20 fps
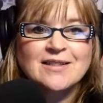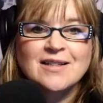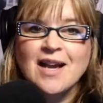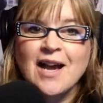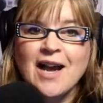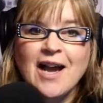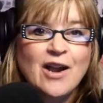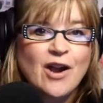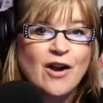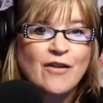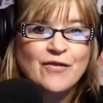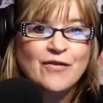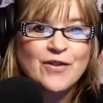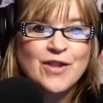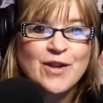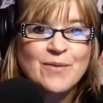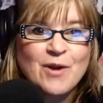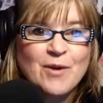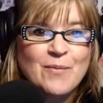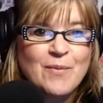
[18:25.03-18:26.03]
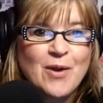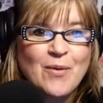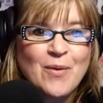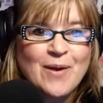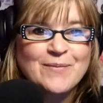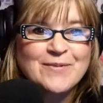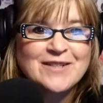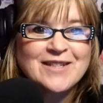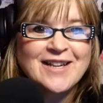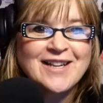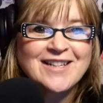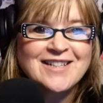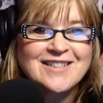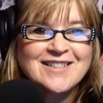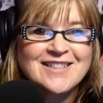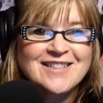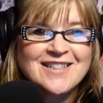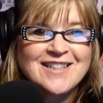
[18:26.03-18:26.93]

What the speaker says: I offer them on my website.